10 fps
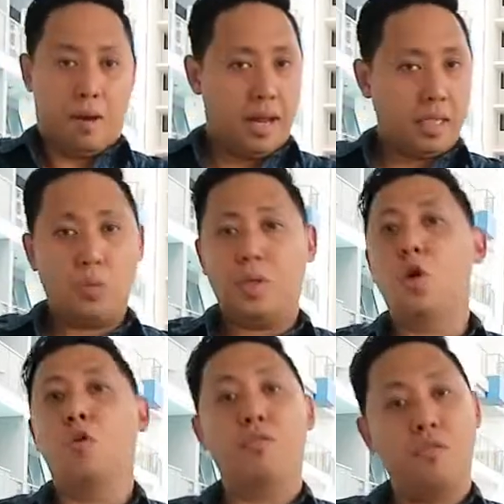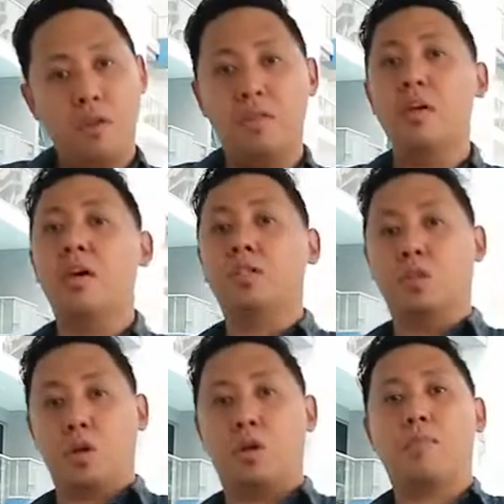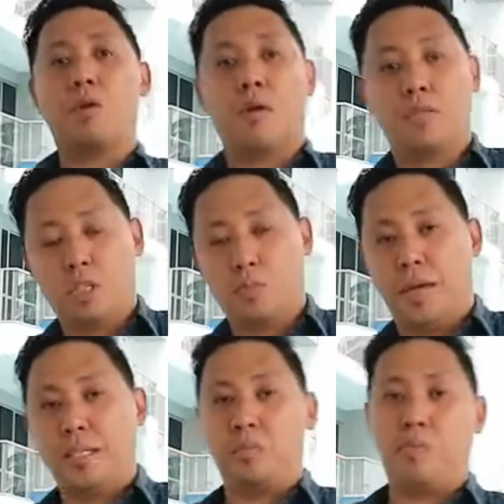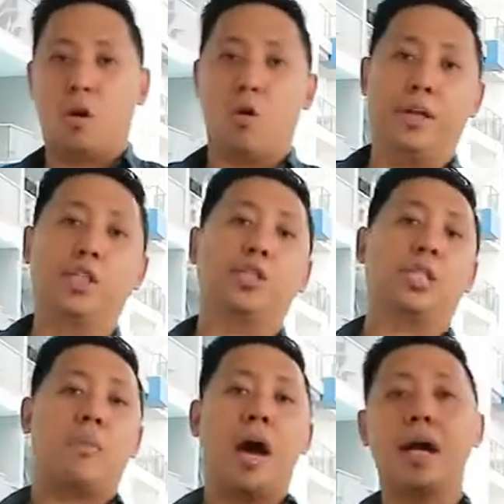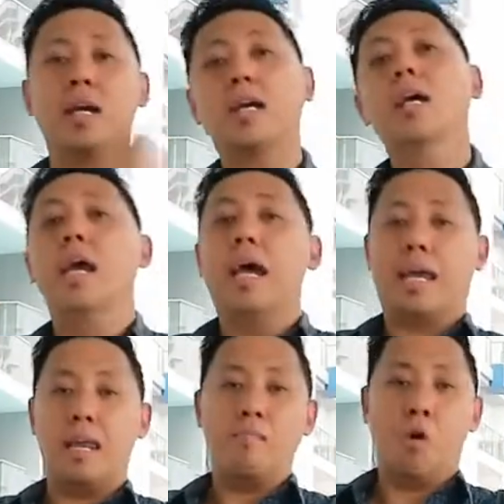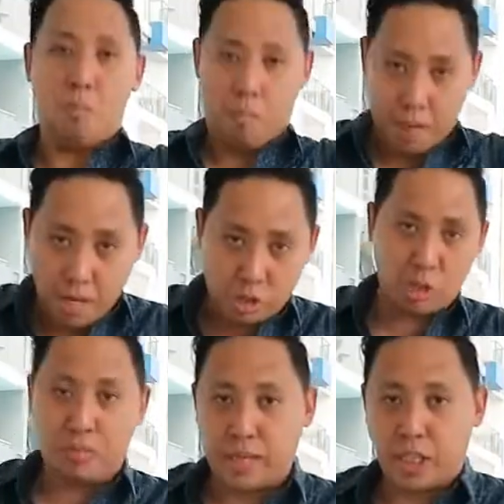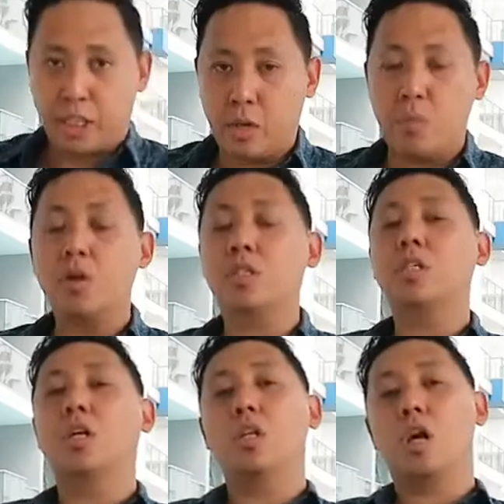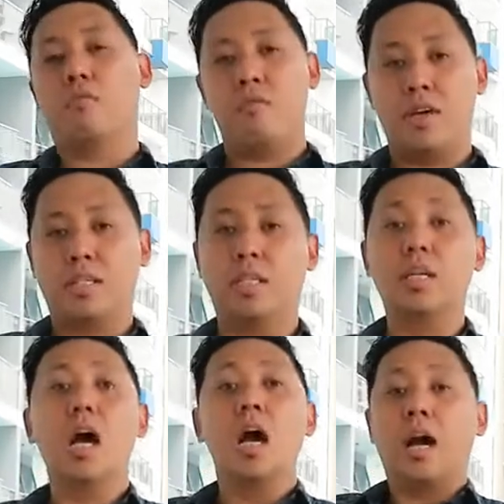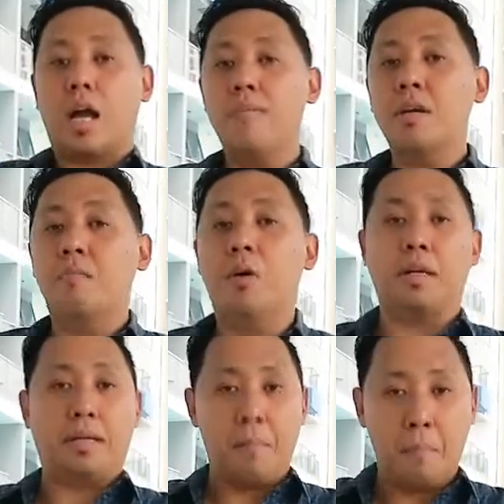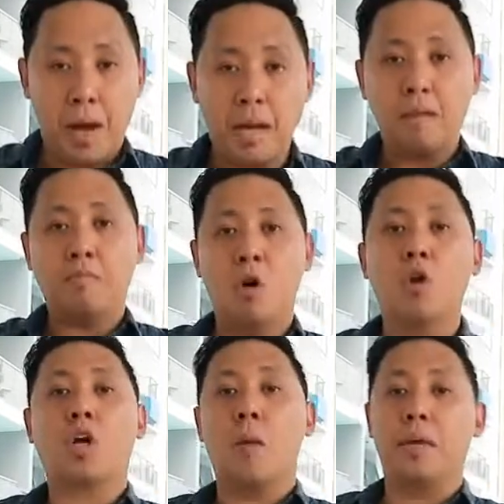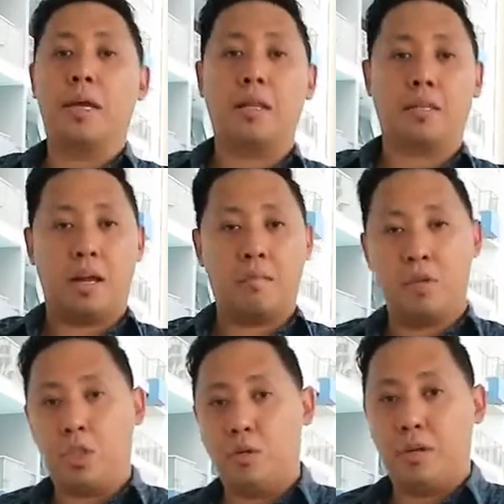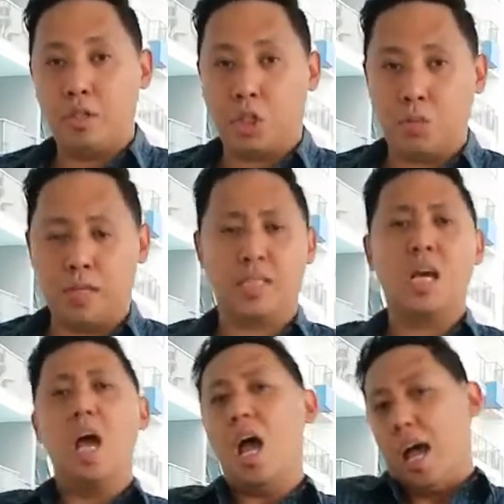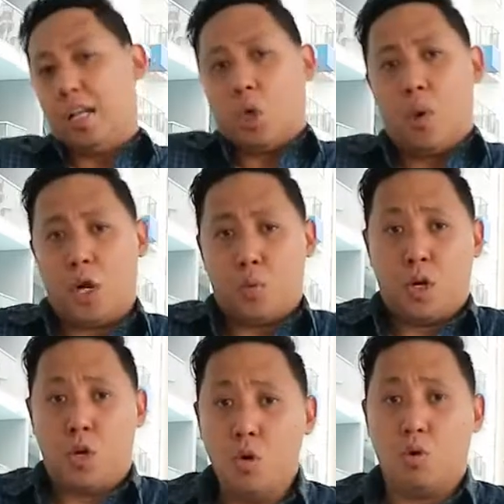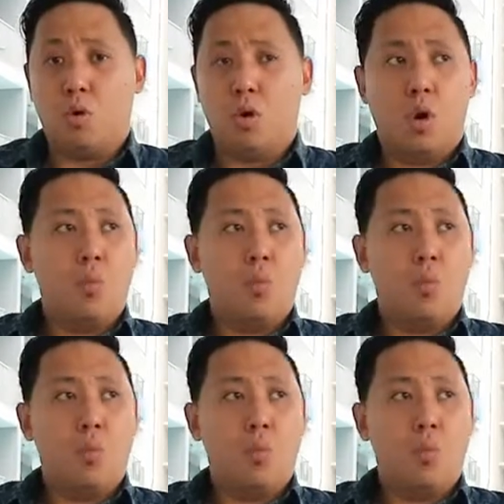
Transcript: But as we go further into the cryptocurrency space, as Bitcoin shoots up higher, getting more mainstream traction, we're going to see a lot of investors coming aboard demanding more complicated and mature instruments. And so what do we do?